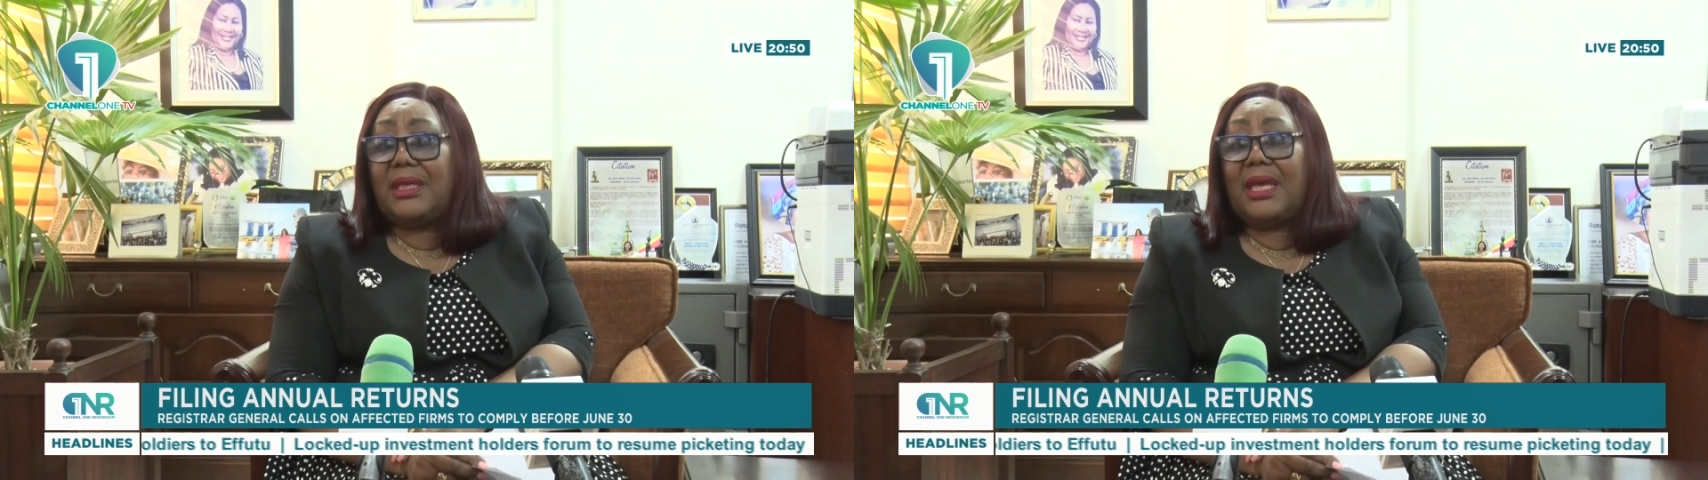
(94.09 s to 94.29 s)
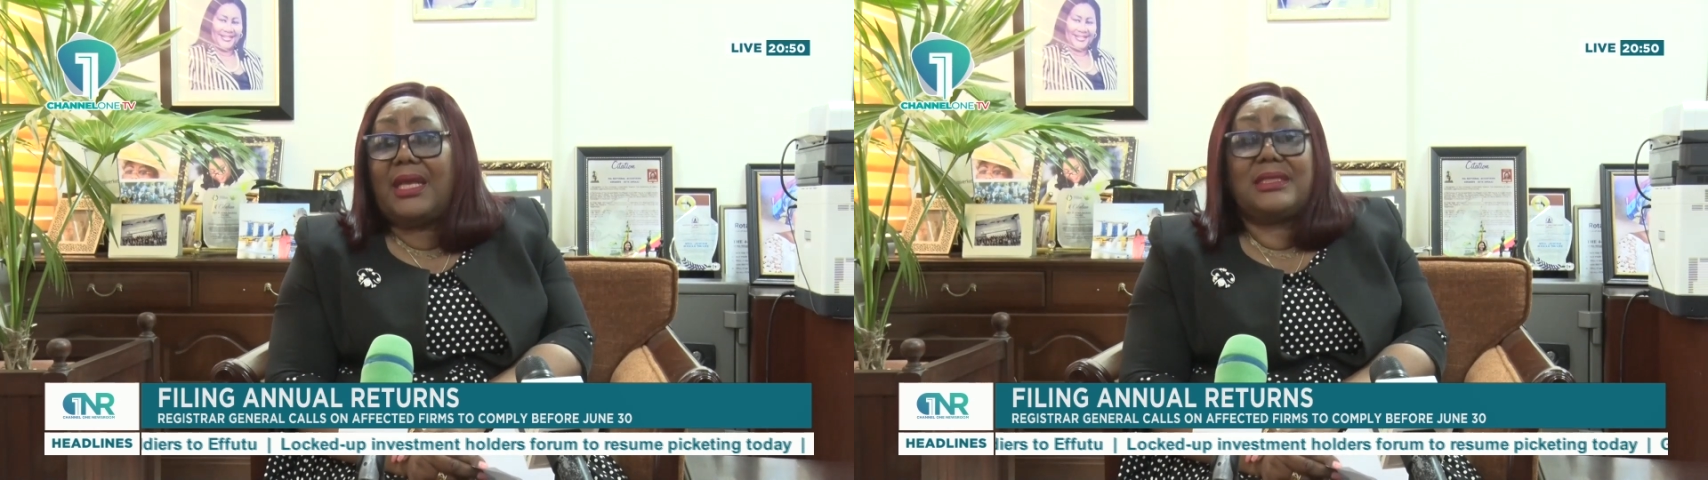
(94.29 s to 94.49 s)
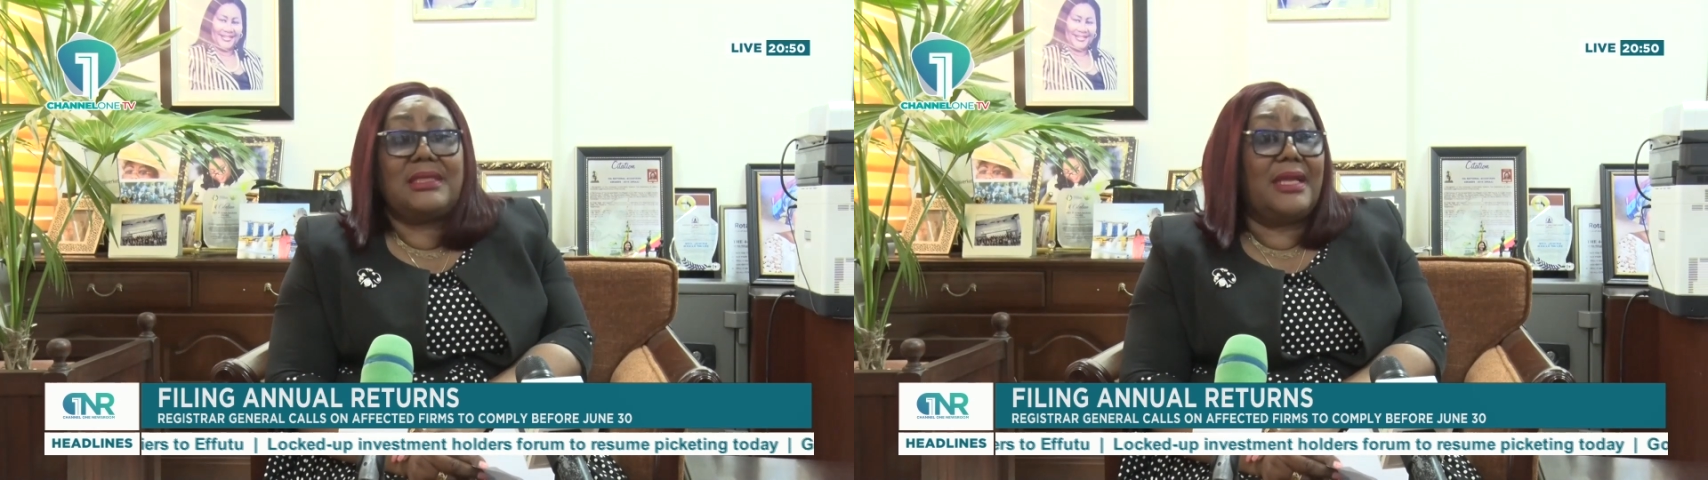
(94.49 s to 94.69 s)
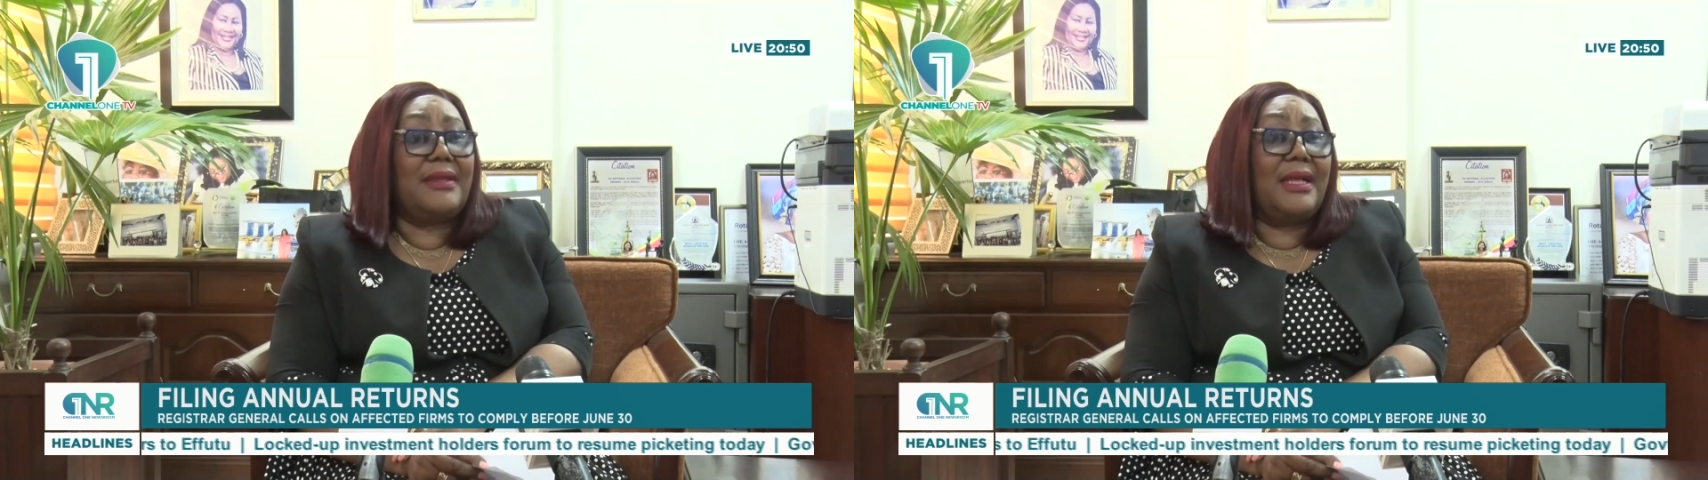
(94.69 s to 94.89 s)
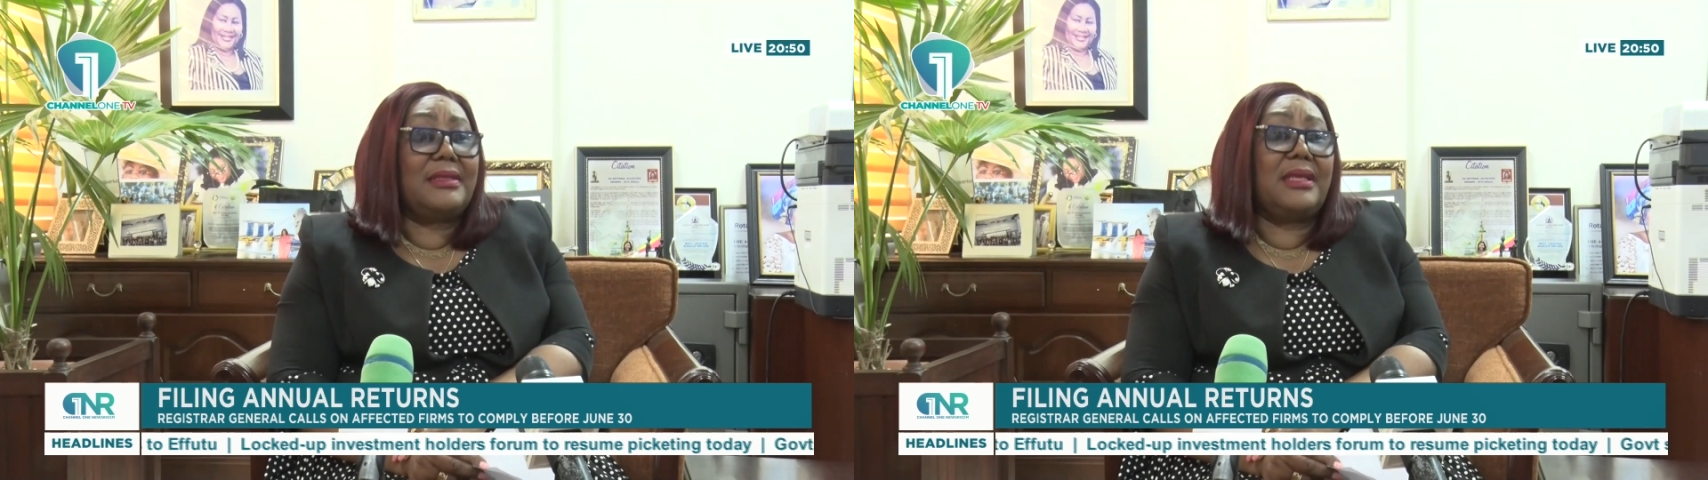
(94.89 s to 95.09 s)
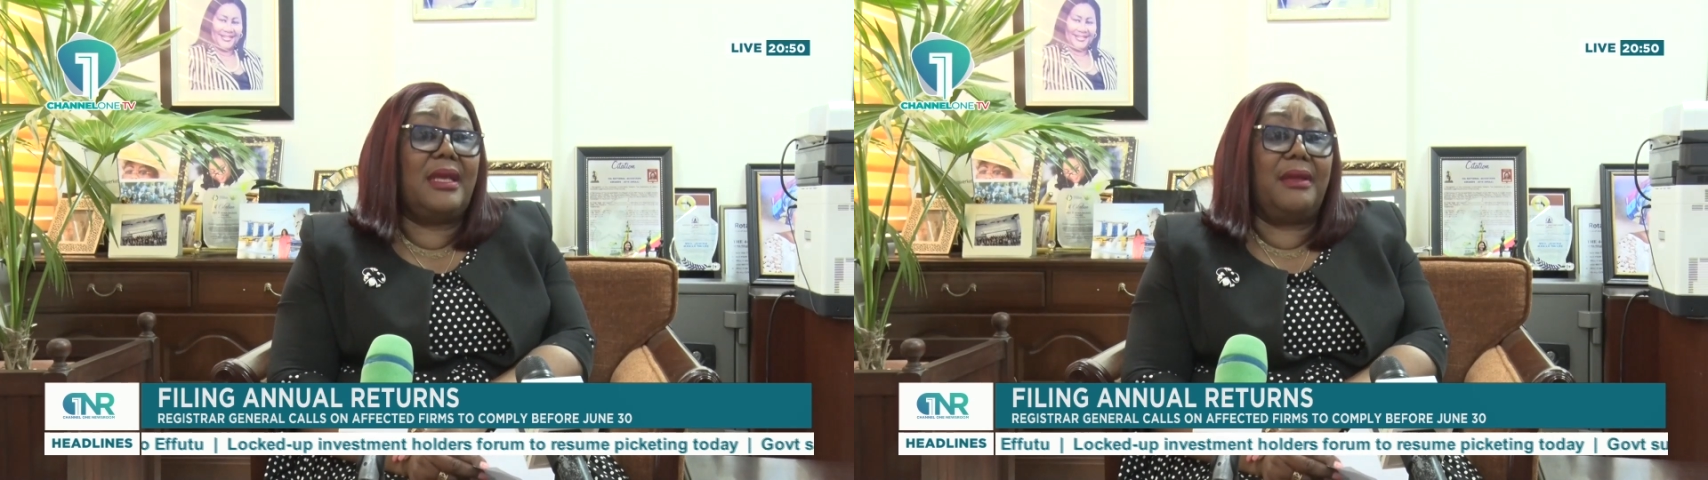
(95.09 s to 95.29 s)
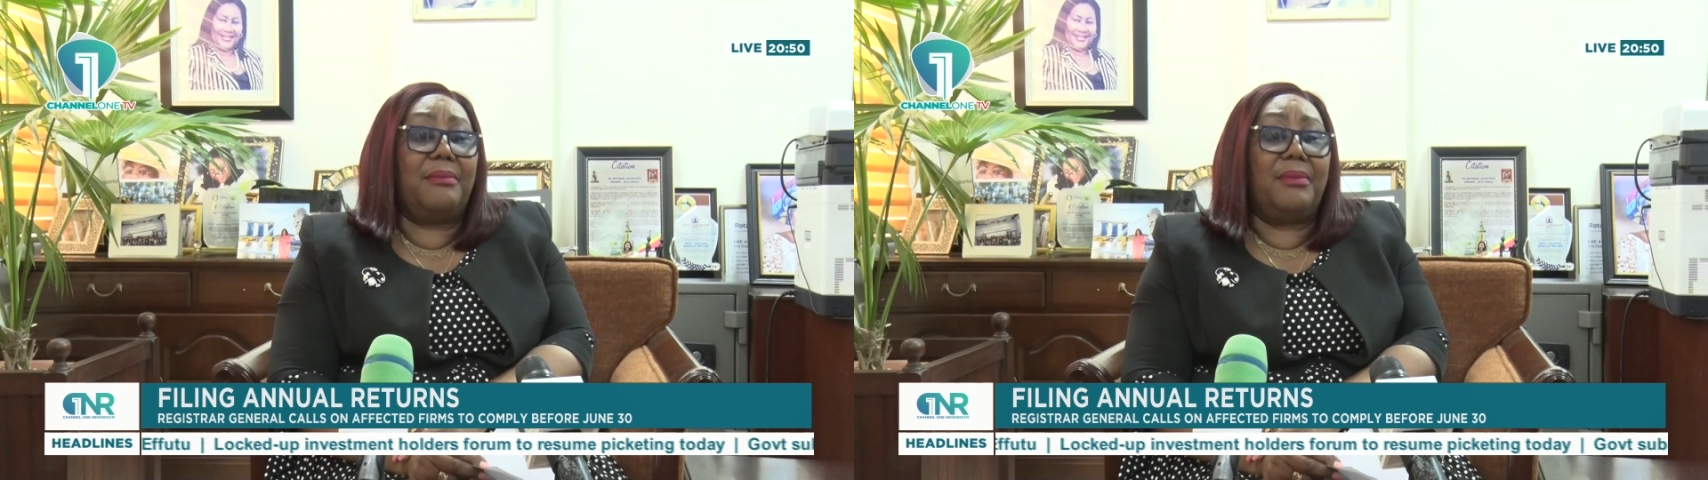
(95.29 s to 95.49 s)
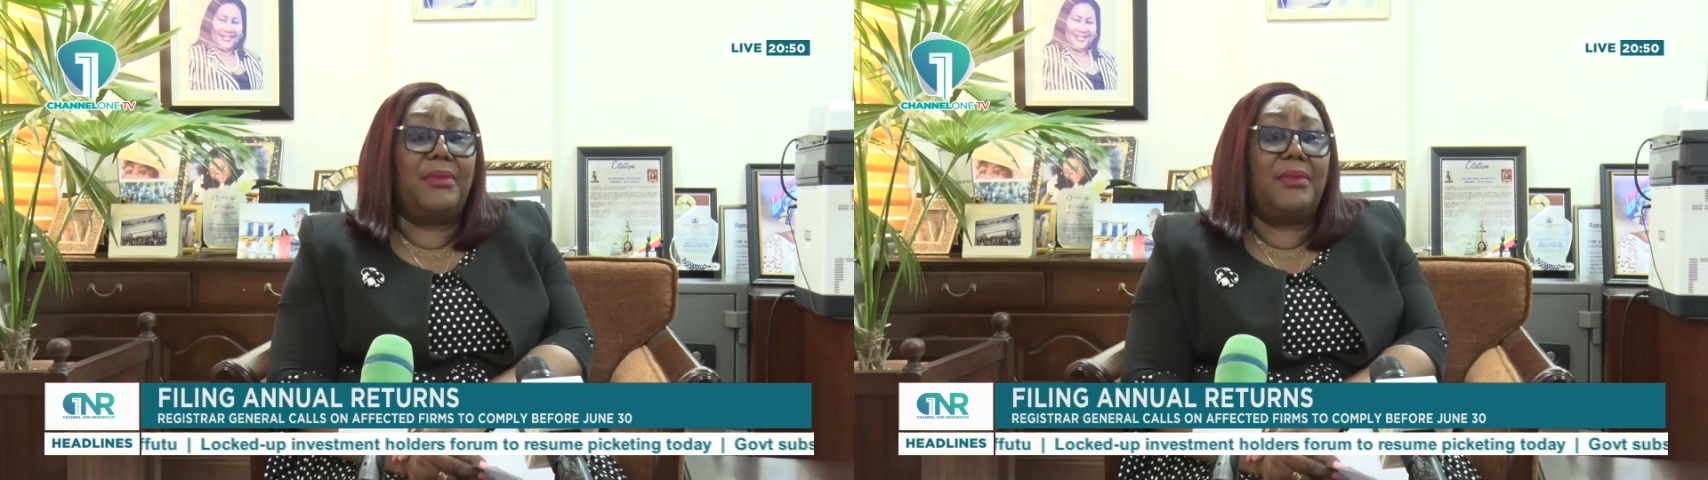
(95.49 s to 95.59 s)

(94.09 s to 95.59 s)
and said that um,